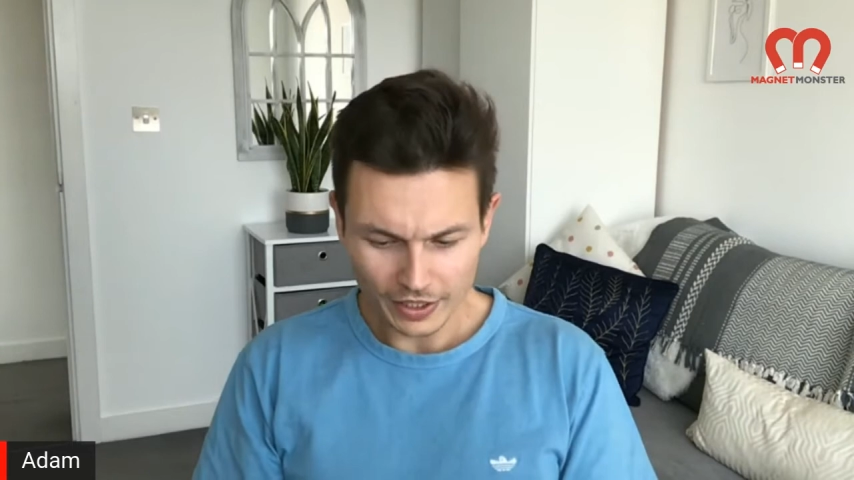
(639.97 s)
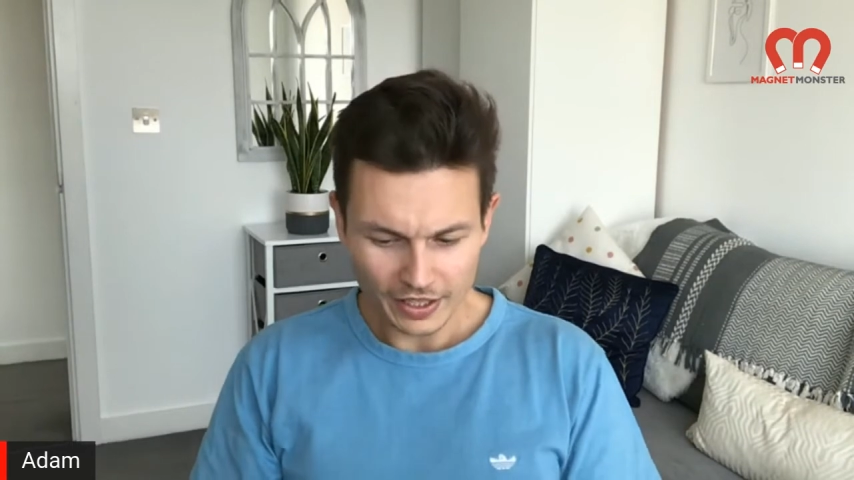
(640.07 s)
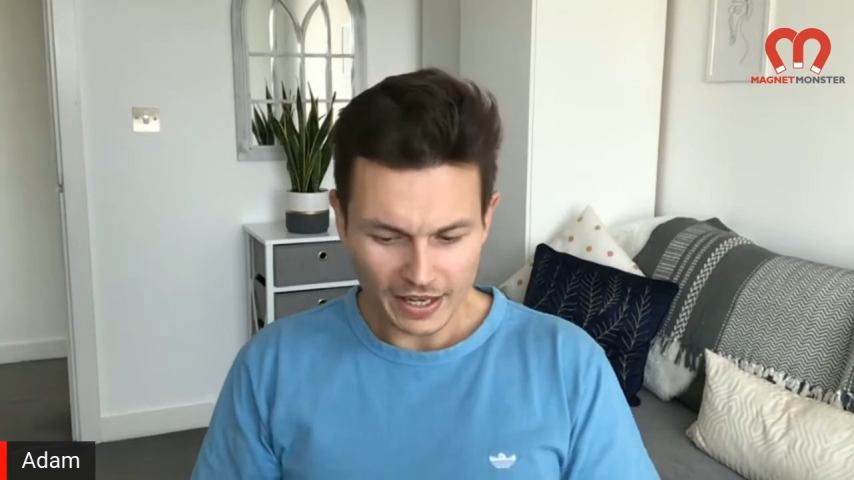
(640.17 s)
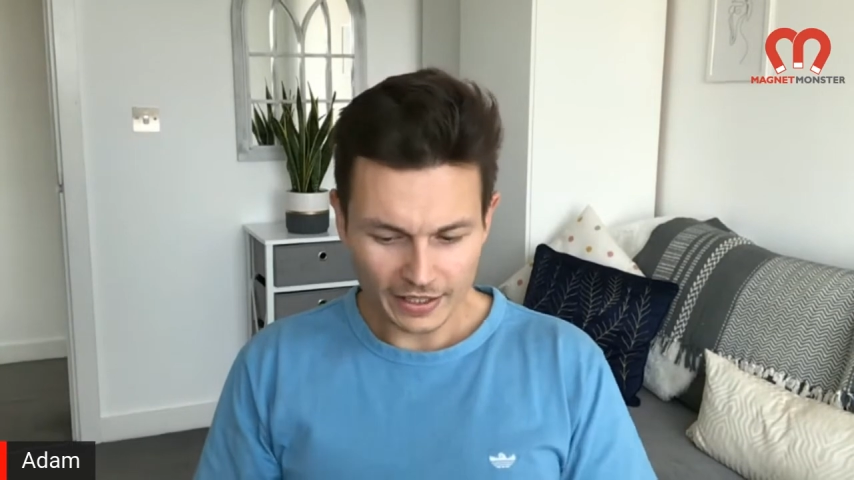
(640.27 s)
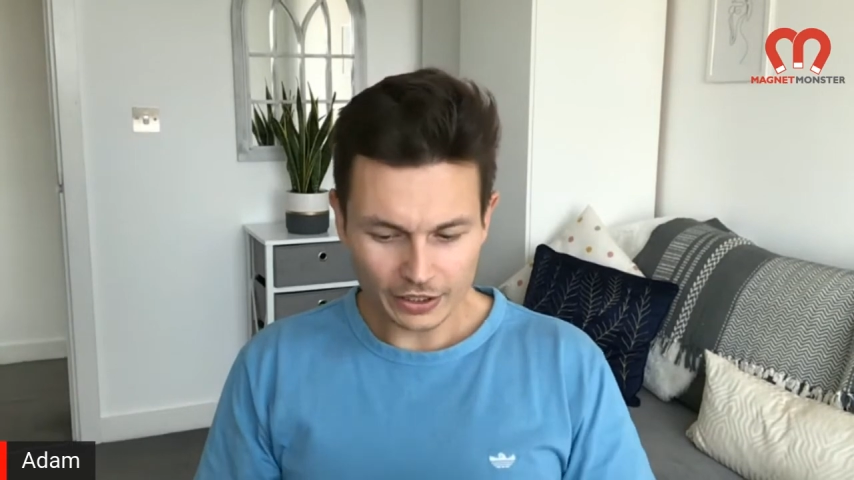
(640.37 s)

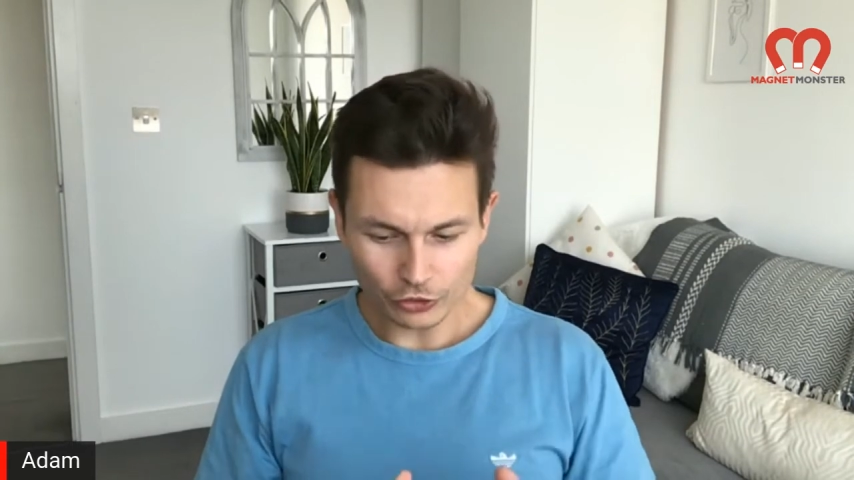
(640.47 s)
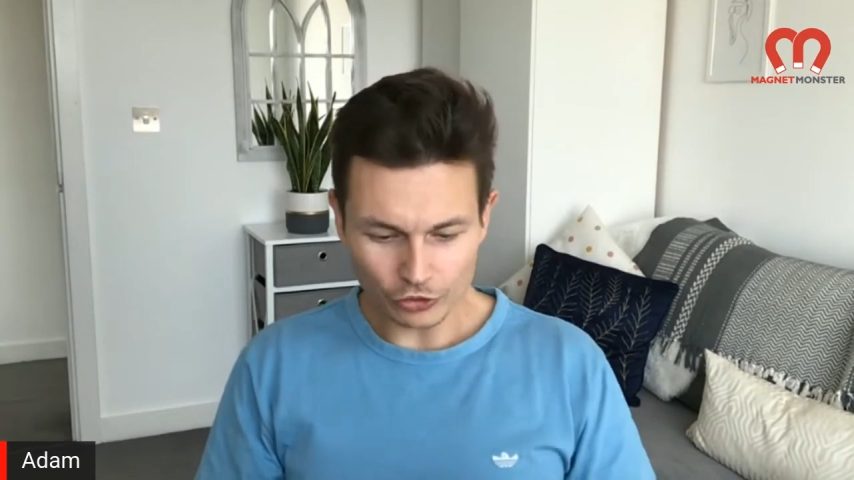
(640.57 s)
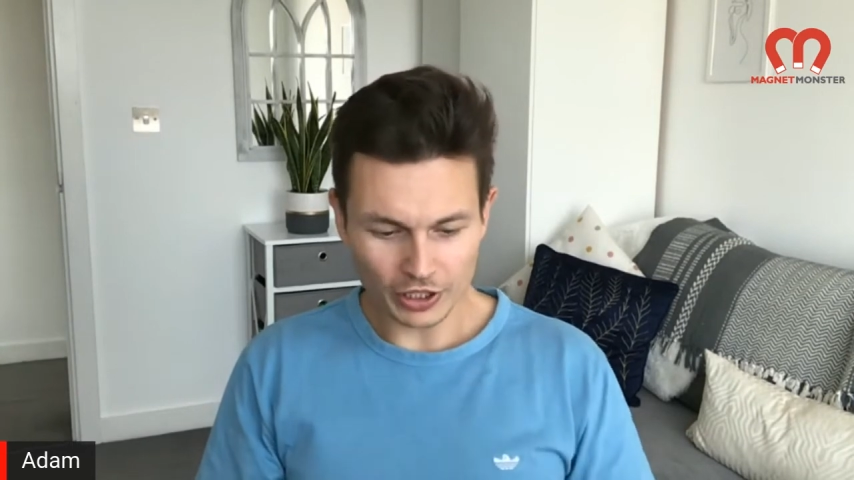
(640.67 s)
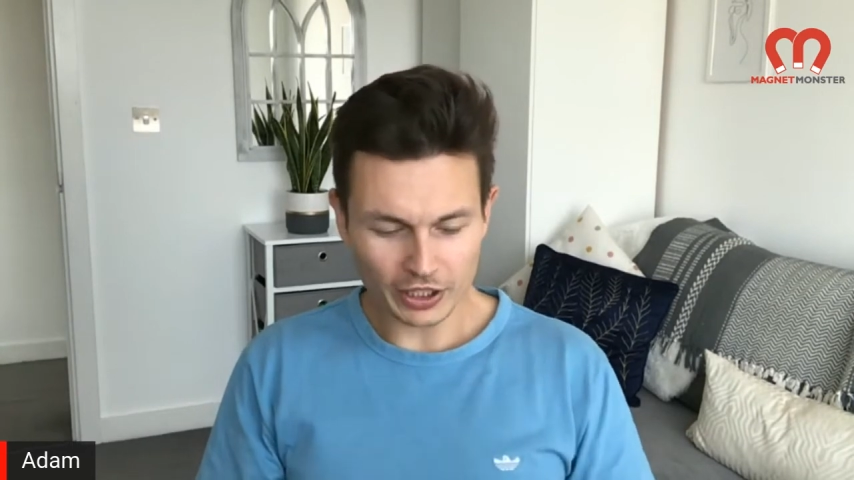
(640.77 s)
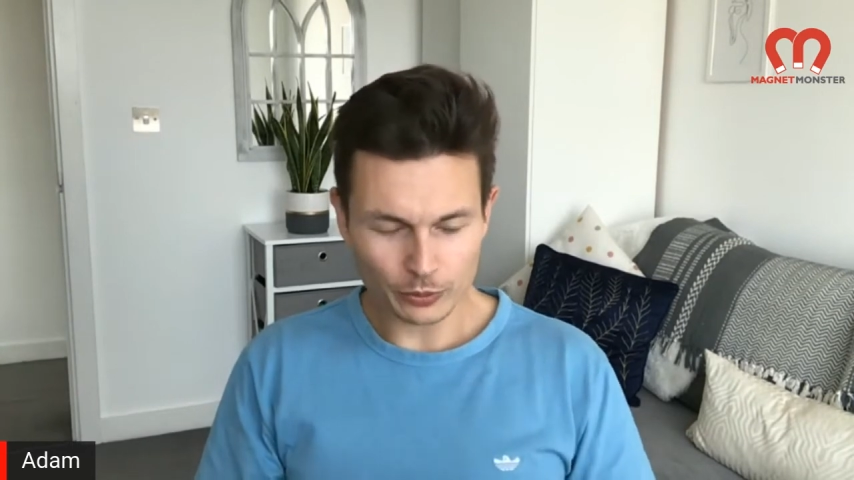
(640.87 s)
And it can
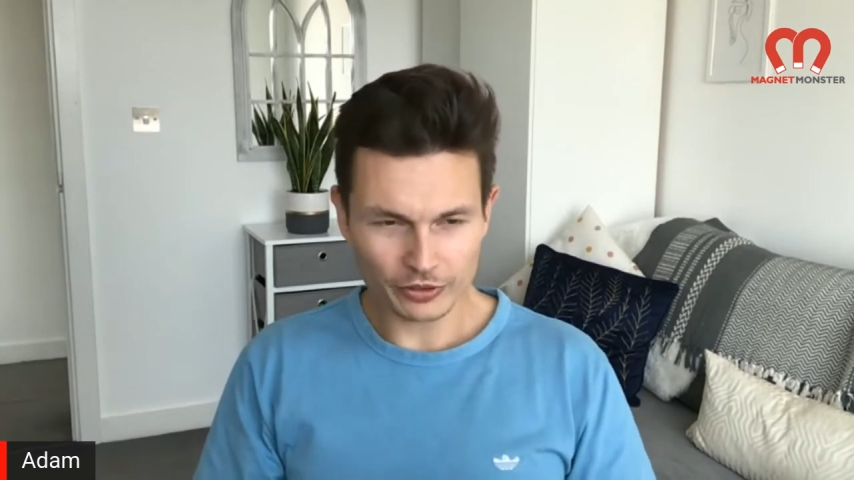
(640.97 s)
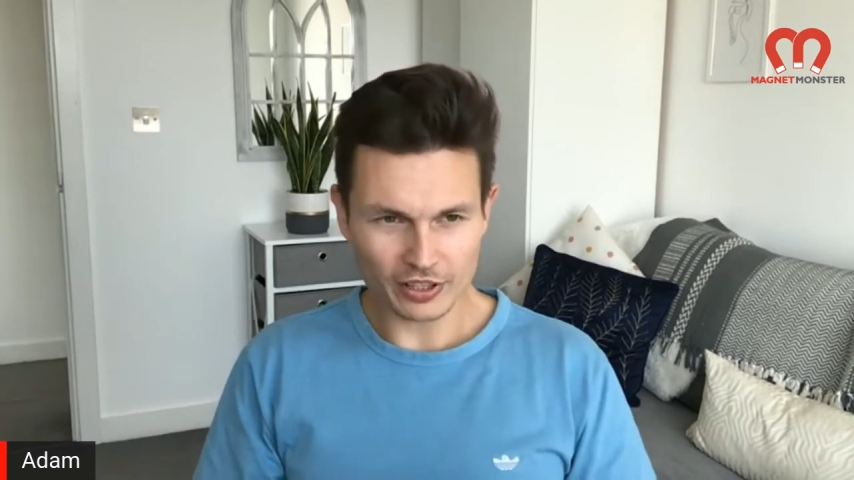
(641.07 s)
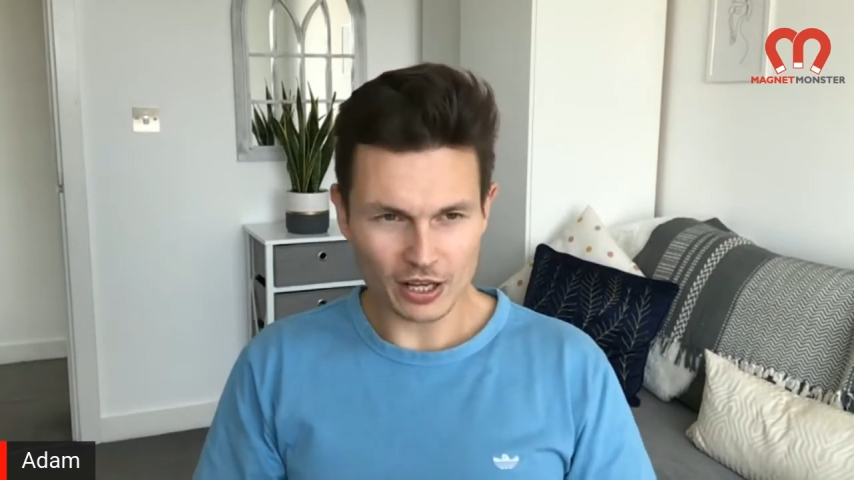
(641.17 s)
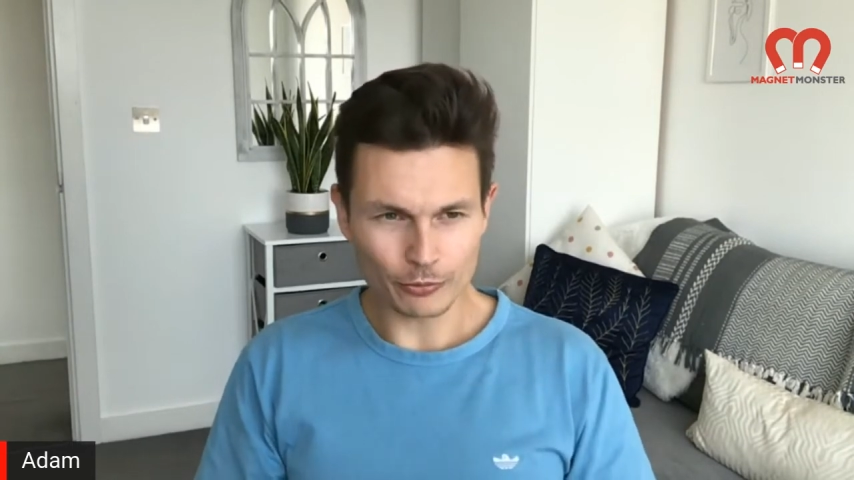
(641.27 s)
trick you into that